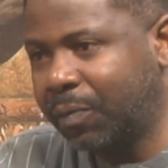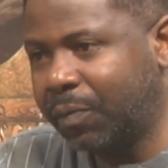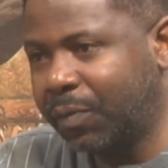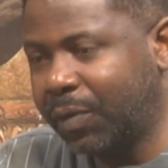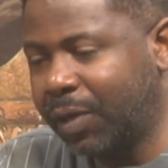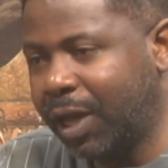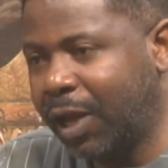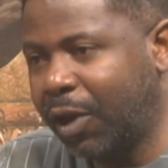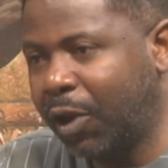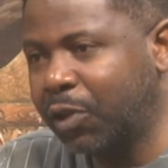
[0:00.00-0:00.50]

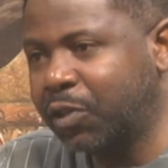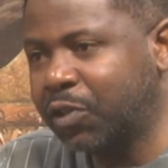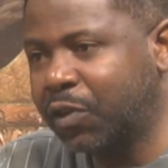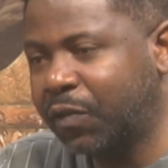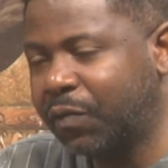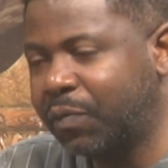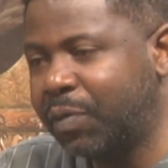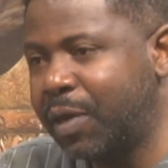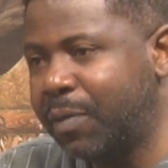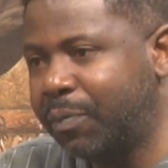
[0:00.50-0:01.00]
a lot
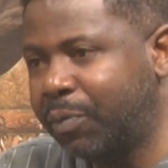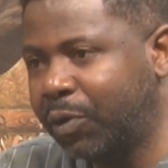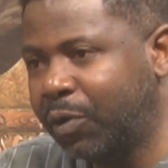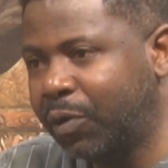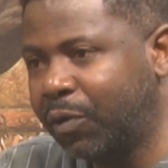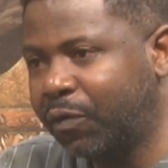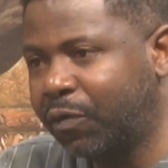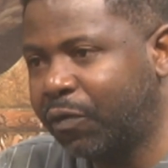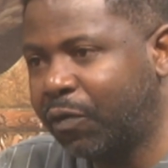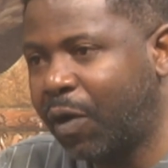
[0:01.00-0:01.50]
of
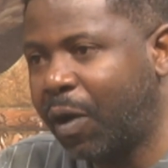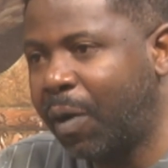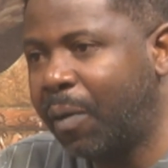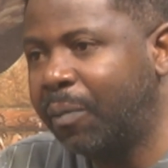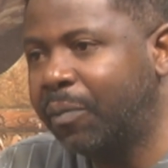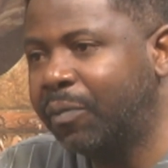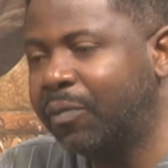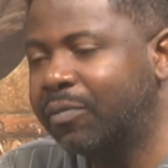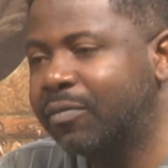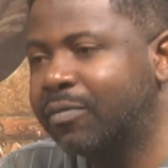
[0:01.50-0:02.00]
people
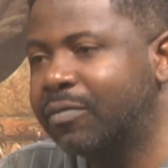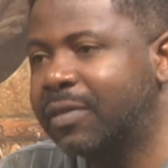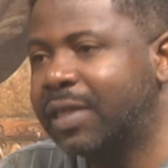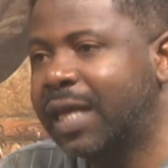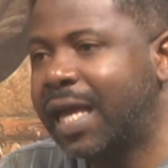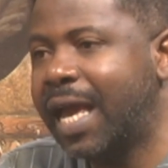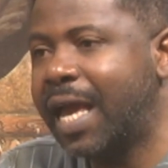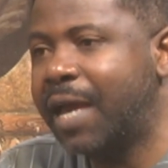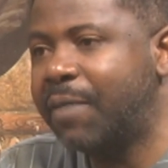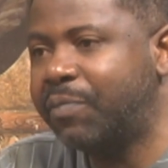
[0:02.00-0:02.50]
from
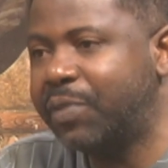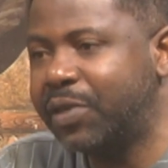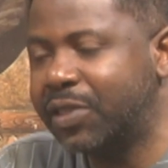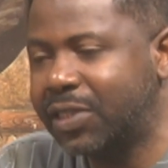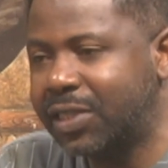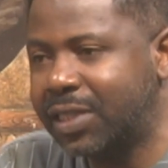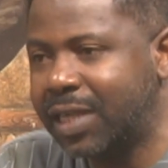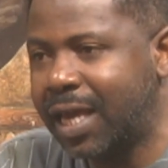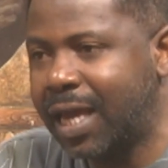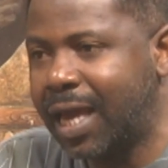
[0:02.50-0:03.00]
the
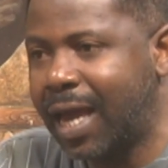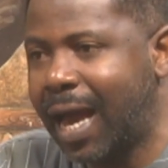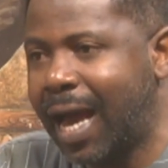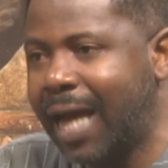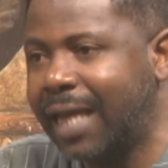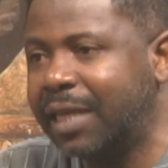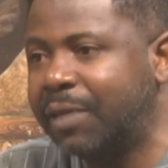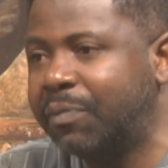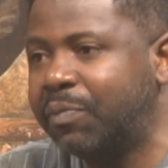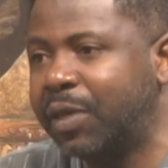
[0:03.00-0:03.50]
APC
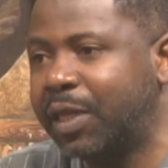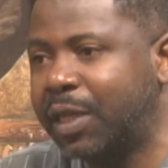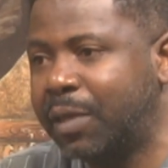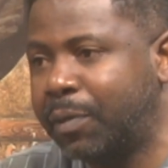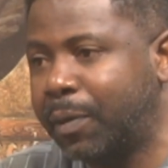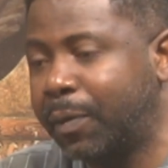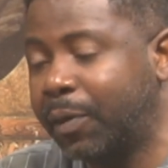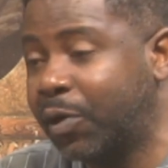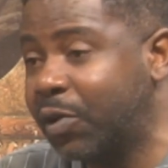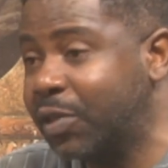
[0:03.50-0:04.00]
and the
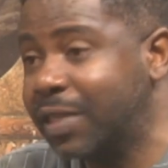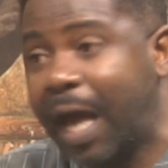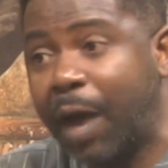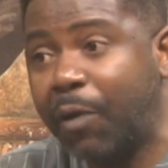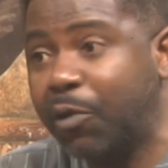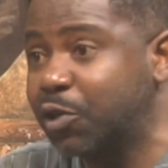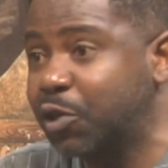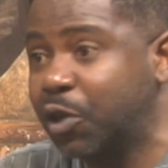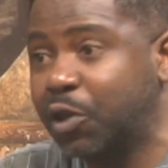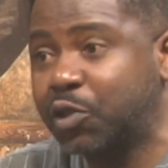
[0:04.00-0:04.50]
PDP. Because
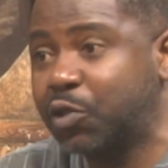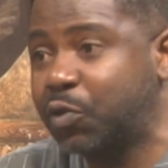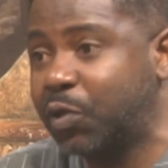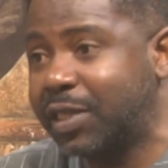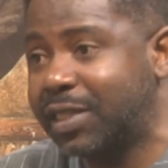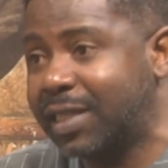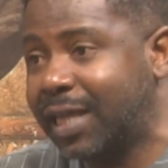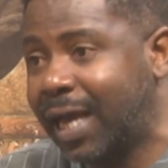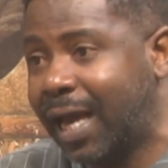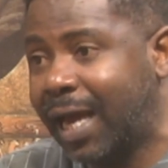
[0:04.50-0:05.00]
I was on
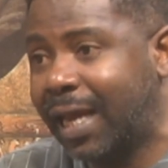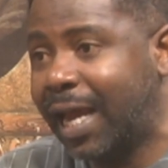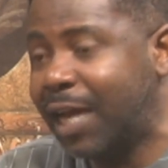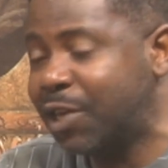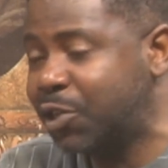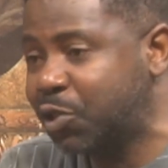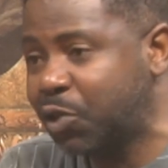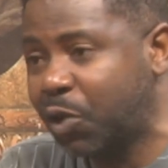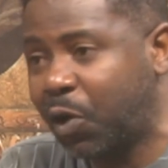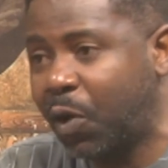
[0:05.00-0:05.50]
Twitter and I
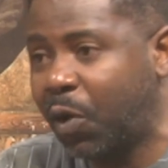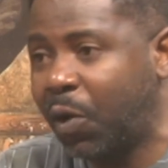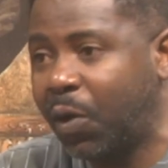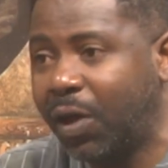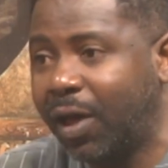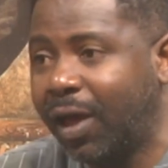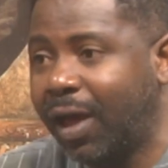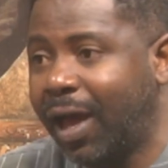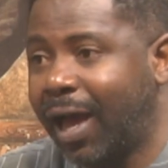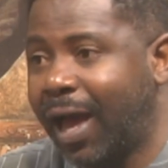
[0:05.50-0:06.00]
saw
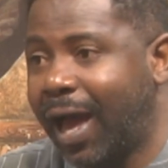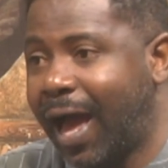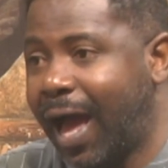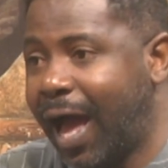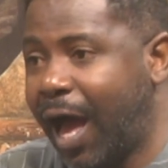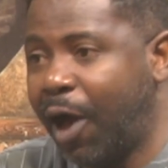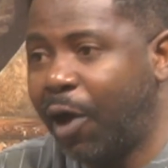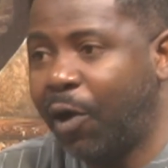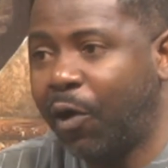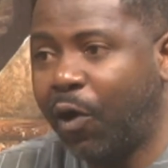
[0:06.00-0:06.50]

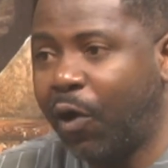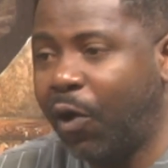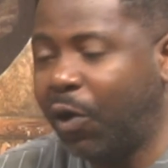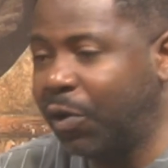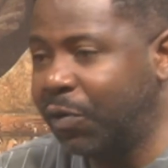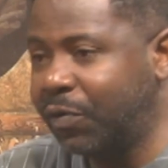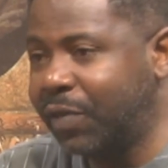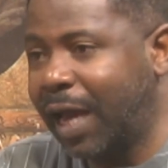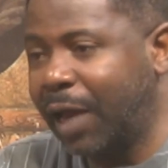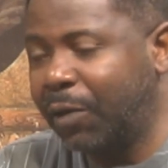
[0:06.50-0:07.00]
how
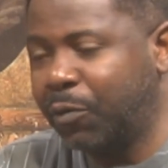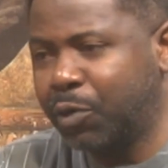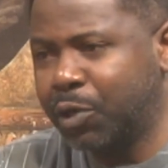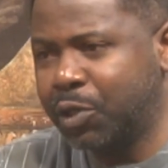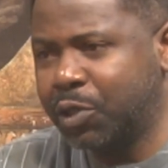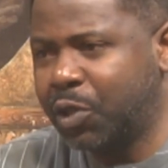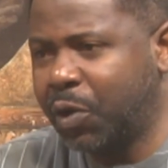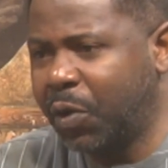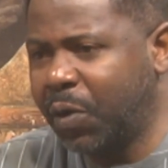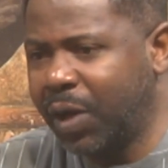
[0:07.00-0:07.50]
all of that
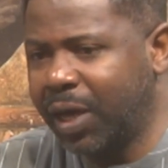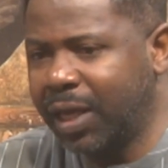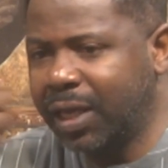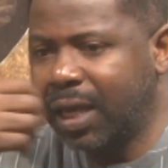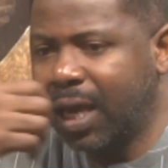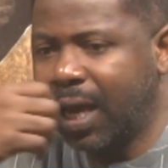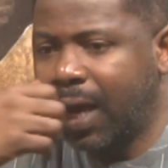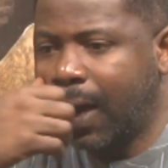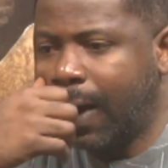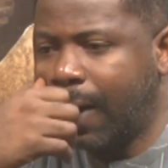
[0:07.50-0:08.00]
was going.
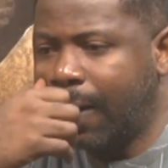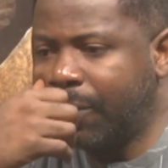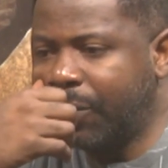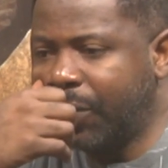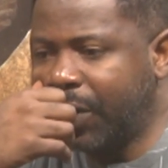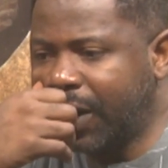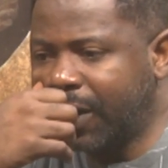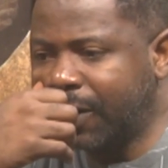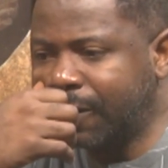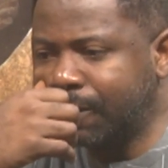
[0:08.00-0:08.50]

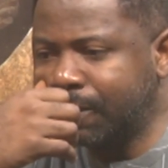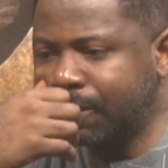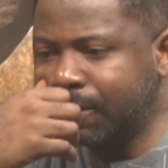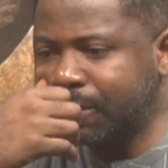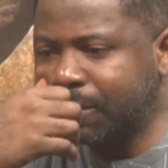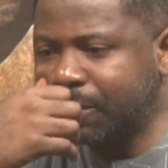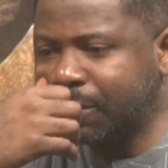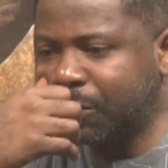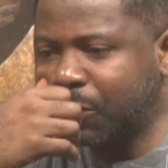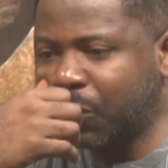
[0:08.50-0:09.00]
But
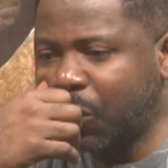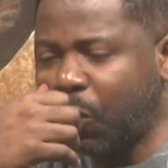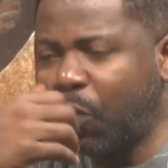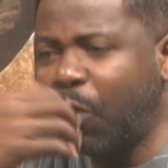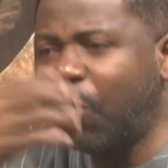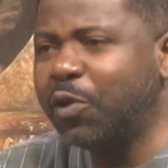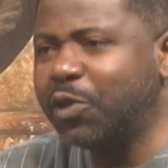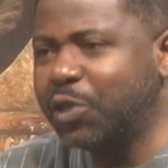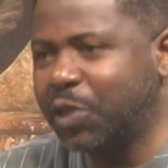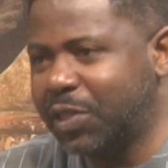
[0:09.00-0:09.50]

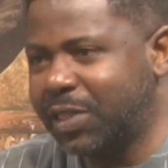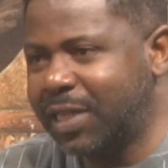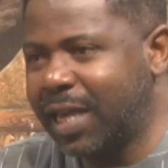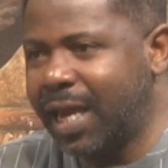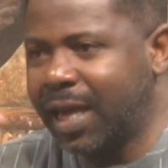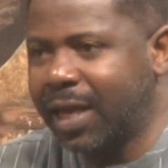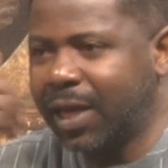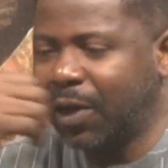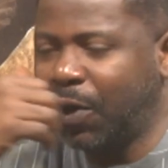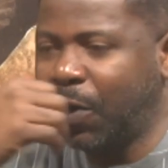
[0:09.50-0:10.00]
what was your
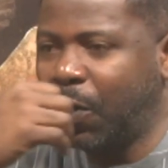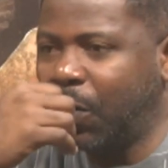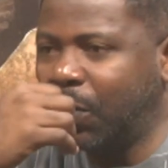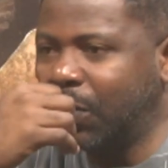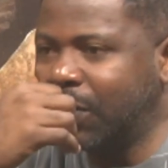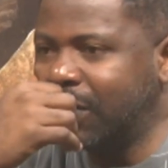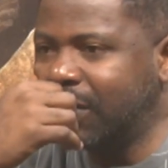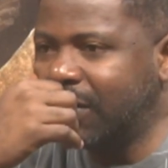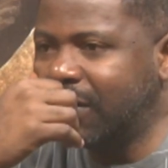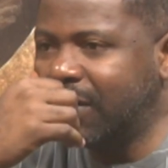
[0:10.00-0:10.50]
take
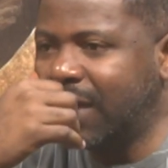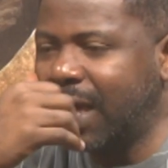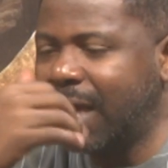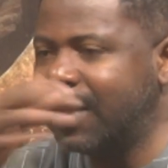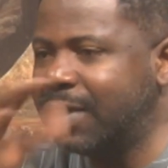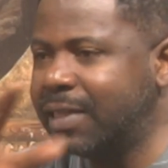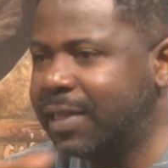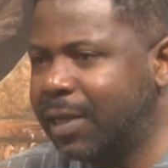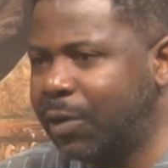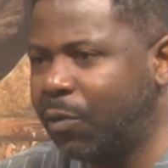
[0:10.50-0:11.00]
on...
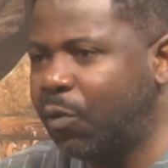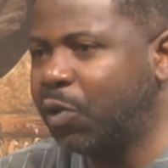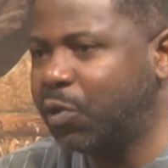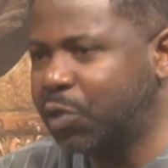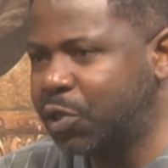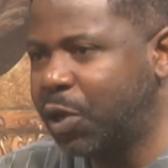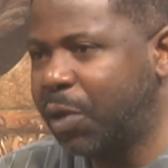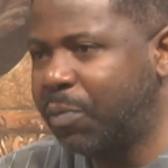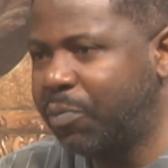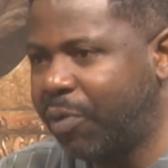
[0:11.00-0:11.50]
what
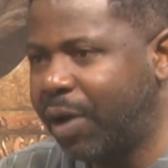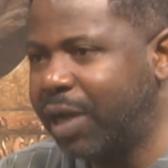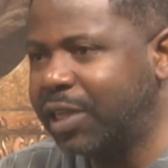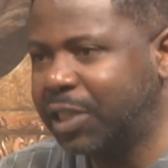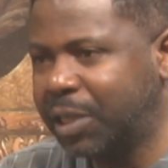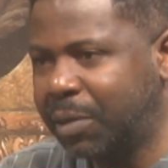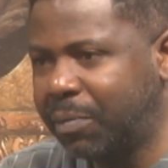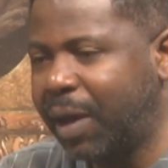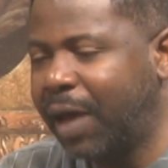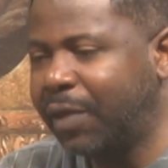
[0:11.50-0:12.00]
was your
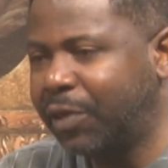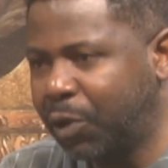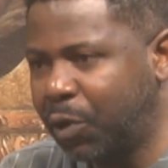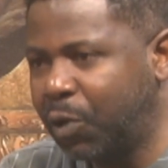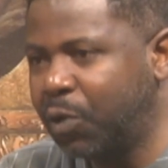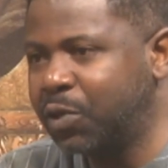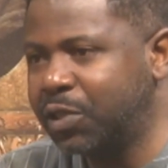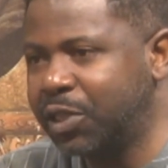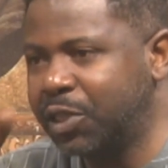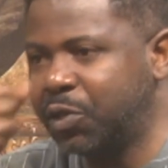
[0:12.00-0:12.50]
impression about the
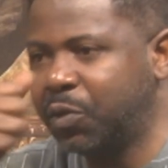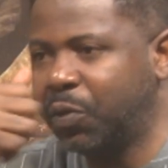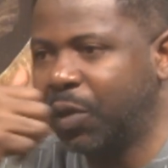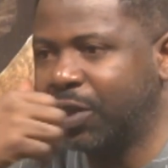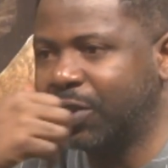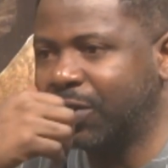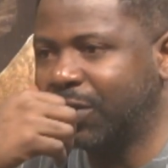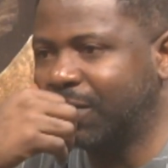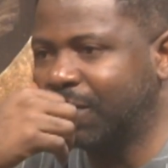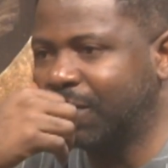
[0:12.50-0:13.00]
whole situation?